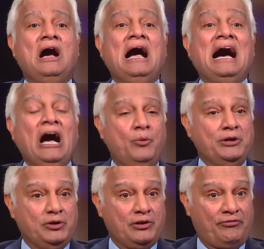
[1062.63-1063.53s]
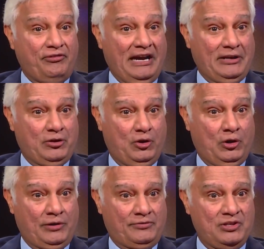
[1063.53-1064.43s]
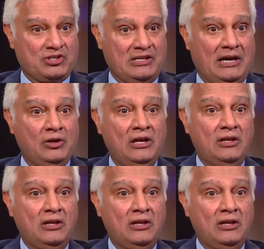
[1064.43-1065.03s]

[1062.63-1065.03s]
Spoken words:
How are we going to find all of this now?